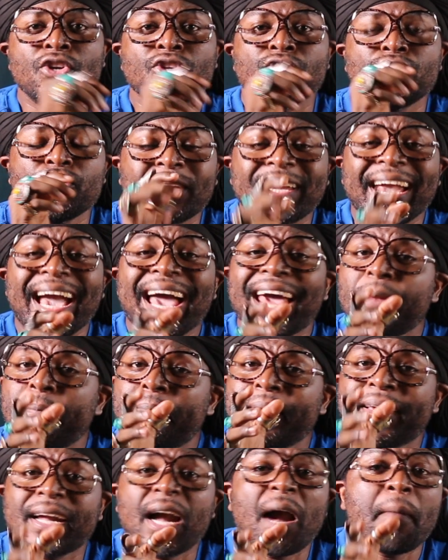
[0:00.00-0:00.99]
You got to
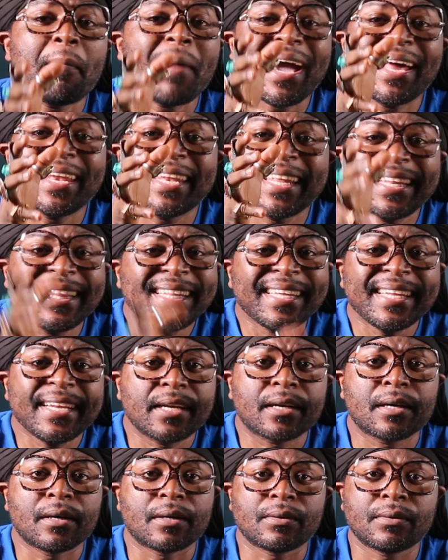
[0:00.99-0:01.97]
become
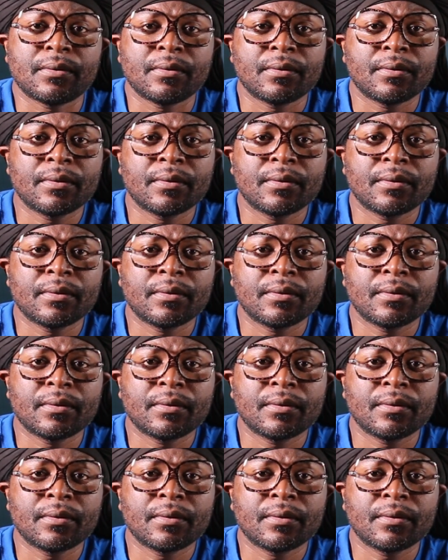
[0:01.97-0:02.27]
analytical.